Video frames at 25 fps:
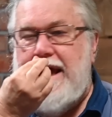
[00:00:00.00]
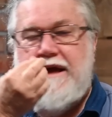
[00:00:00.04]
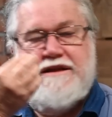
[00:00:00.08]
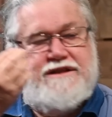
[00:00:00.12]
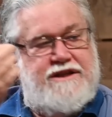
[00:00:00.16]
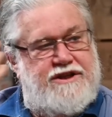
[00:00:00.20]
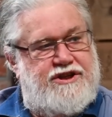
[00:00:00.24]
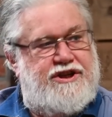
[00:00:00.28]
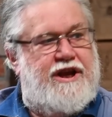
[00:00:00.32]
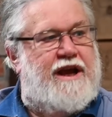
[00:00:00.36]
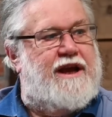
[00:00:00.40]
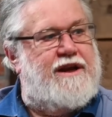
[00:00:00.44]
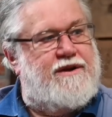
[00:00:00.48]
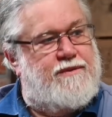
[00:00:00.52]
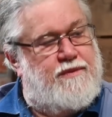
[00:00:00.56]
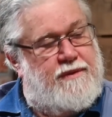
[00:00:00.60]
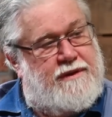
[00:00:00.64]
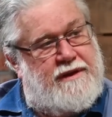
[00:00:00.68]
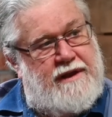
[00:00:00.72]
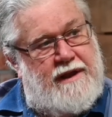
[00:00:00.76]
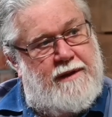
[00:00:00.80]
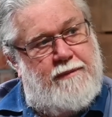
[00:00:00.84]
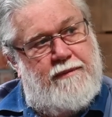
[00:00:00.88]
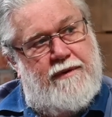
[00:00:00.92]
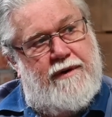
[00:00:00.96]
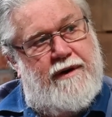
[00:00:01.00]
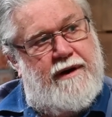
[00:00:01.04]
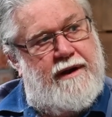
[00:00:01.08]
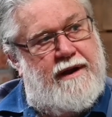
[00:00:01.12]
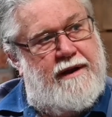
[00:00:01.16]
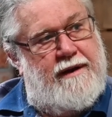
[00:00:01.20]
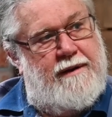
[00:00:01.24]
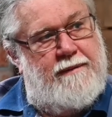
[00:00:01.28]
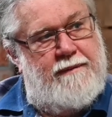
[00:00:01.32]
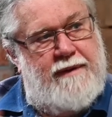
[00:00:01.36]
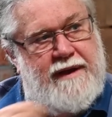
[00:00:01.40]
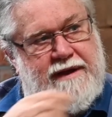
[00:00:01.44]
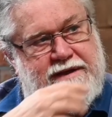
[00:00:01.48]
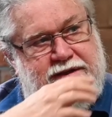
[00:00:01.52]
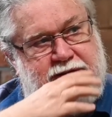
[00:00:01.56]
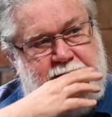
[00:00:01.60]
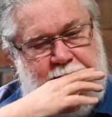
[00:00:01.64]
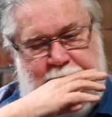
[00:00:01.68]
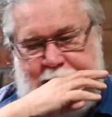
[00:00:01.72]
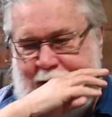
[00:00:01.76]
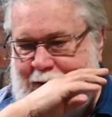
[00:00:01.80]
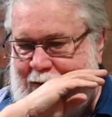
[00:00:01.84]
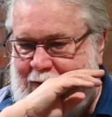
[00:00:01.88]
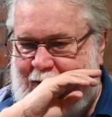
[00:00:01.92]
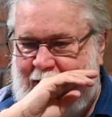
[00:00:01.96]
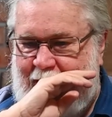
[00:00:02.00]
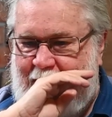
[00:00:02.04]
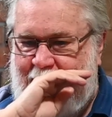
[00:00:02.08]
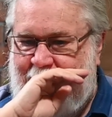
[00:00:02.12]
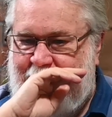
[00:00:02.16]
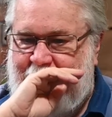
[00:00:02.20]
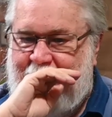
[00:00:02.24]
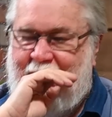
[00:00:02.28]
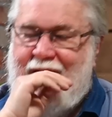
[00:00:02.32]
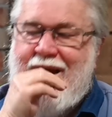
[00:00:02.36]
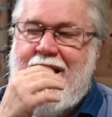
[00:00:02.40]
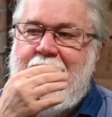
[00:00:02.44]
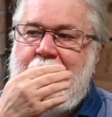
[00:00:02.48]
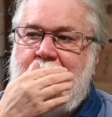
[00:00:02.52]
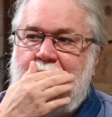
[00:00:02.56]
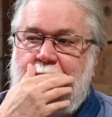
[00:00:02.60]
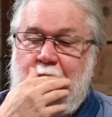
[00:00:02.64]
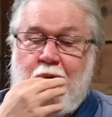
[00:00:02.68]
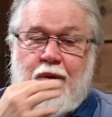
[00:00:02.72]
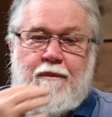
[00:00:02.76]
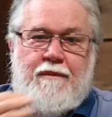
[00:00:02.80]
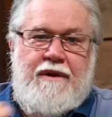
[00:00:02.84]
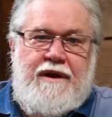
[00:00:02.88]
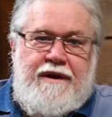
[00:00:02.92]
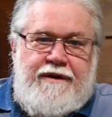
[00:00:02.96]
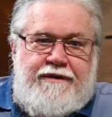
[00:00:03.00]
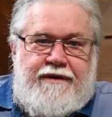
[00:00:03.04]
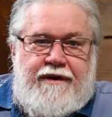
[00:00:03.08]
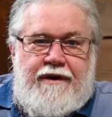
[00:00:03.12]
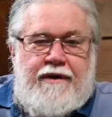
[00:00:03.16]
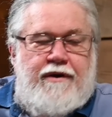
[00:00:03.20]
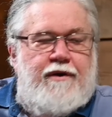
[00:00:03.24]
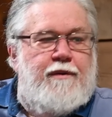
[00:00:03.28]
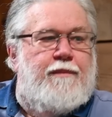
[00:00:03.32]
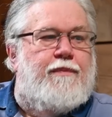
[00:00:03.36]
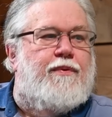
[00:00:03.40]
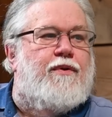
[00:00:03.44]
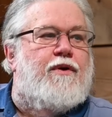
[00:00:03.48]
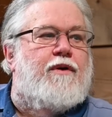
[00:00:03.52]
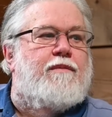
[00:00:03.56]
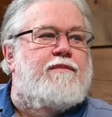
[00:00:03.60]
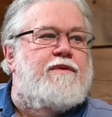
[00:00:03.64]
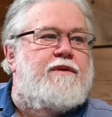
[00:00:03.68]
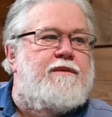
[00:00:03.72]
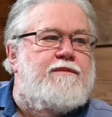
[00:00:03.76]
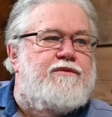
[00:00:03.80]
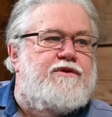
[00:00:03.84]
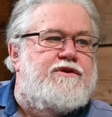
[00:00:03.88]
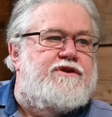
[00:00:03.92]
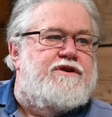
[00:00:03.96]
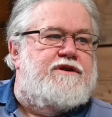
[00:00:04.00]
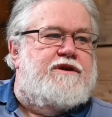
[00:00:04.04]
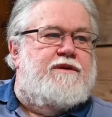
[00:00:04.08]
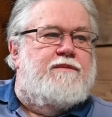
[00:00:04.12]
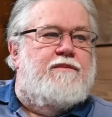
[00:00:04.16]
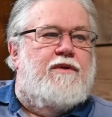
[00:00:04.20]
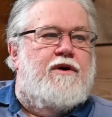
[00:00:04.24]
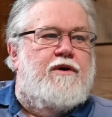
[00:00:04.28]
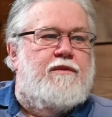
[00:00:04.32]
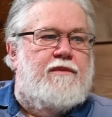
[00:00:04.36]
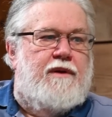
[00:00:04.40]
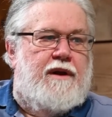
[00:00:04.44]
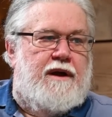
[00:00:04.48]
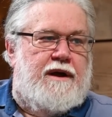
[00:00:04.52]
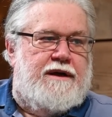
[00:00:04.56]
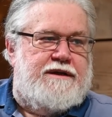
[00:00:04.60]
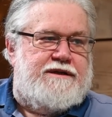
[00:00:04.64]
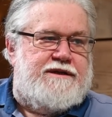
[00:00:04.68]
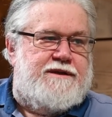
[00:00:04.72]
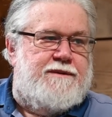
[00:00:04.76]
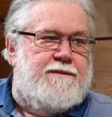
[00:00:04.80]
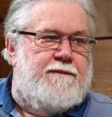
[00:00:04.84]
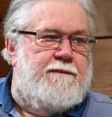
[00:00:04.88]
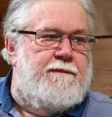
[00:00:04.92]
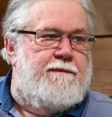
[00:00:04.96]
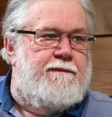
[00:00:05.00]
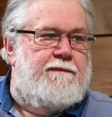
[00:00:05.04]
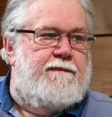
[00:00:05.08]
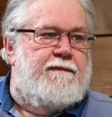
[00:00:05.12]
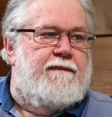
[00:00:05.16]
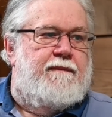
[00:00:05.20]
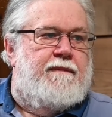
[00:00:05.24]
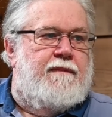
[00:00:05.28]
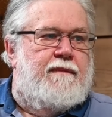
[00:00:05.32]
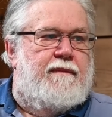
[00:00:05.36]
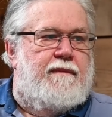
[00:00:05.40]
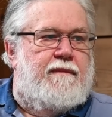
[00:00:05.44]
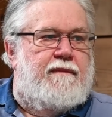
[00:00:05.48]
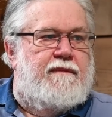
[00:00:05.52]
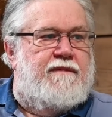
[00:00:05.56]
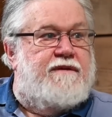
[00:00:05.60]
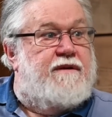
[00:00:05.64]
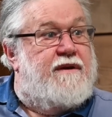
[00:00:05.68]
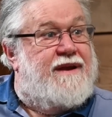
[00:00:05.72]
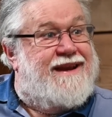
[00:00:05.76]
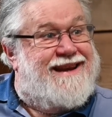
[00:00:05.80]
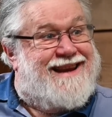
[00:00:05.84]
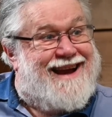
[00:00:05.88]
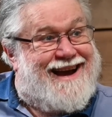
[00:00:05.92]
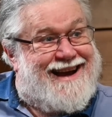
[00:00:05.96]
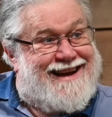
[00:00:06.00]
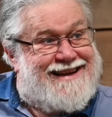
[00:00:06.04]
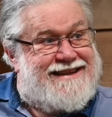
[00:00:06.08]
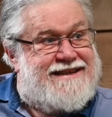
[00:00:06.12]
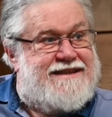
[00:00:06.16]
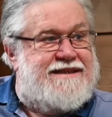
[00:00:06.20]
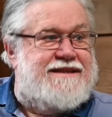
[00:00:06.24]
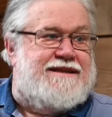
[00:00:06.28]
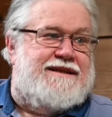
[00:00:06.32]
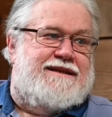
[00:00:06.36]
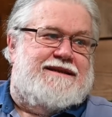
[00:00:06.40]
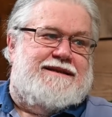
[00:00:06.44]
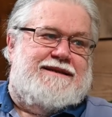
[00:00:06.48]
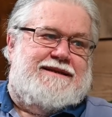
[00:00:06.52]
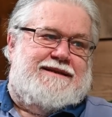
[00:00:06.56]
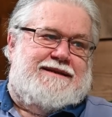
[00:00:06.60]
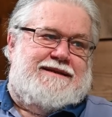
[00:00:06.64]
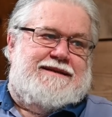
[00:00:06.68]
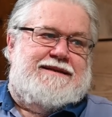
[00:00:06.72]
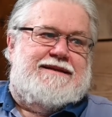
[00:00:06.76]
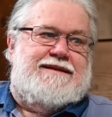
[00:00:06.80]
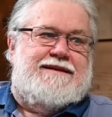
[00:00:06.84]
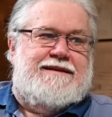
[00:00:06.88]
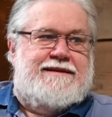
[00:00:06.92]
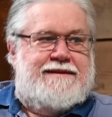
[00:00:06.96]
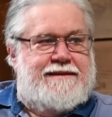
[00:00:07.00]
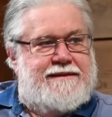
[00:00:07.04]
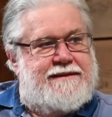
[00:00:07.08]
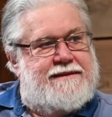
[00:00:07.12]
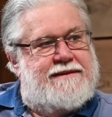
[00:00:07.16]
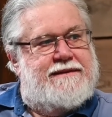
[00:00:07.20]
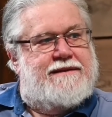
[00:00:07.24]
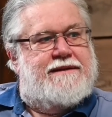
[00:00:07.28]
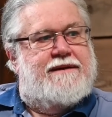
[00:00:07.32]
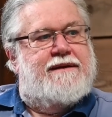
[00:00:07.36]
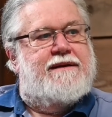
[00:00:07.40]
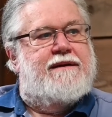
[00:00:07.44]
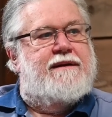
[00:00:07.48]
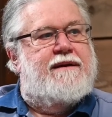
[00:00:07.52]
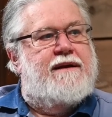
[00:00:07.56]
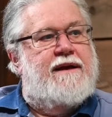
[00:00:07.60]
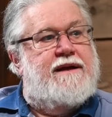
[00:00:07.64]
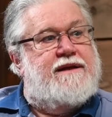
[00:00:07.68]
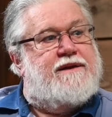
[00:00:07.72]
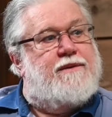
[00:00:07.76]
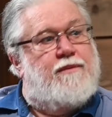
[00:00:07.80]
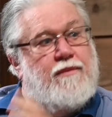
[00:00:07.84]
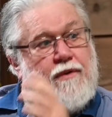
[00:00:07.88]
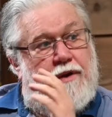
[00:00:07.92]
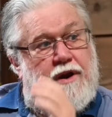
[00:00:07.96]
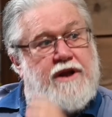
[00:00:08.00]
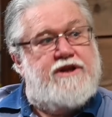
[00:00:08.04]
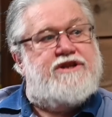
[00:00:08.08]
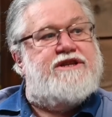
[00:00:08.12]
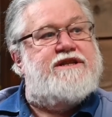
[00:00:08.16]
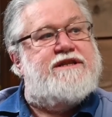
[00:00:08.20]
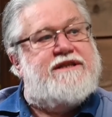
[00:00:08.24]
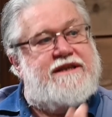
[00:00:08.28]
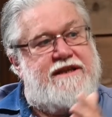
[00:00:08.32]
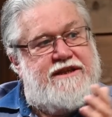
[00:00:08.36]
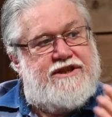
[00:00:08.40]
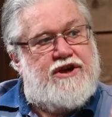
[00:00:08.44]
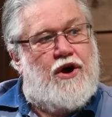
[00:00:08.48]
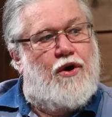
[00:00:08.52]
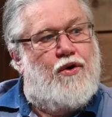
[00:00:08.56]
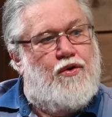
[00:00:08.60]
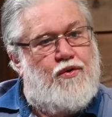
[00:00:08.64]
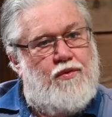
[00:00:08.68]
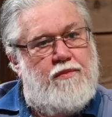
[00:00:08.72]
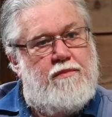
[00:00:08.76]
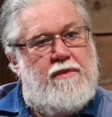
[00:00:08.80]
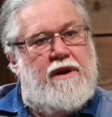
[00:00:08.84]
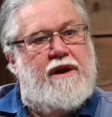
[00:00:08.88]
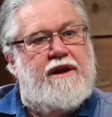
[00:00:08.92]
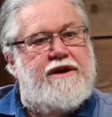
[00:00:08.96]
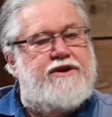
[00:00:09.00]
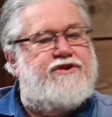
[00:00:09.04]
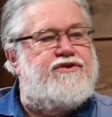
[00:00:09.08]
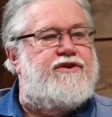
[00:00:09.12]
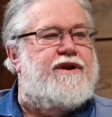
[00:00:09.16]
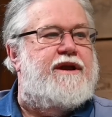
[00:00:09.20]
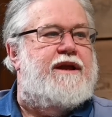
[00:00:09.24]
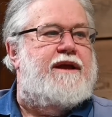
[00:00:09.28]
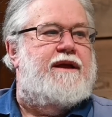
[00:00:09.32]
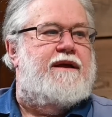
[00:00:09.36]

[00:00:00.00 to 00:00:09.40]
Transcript: a chat with the American ambassador. He says, your military are a problem. You should demobilize them. So he does. He demolishes his own military.